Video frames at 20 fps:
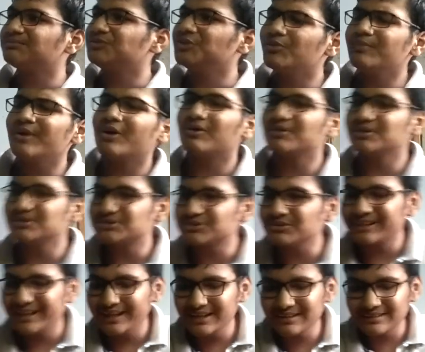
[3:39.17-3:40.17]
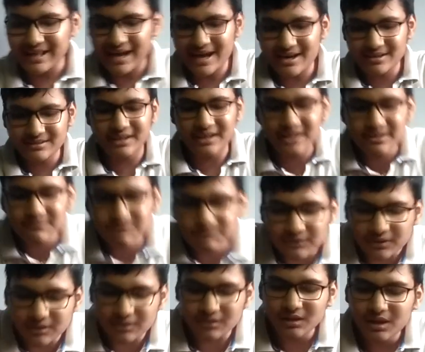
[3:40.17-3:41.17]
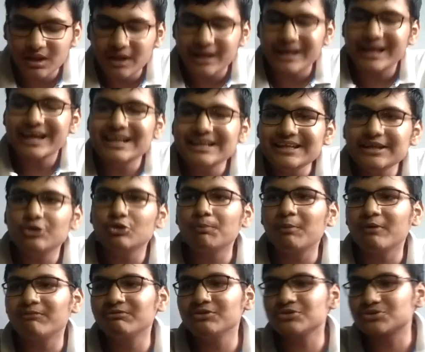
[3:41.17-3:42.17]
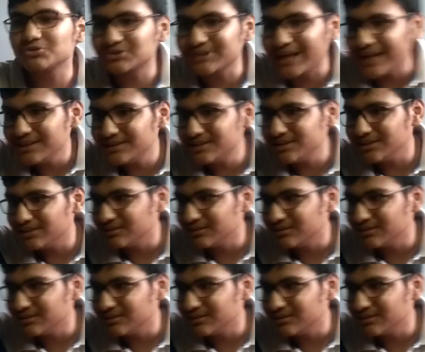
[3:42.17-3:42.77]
may also think that if any group of the society,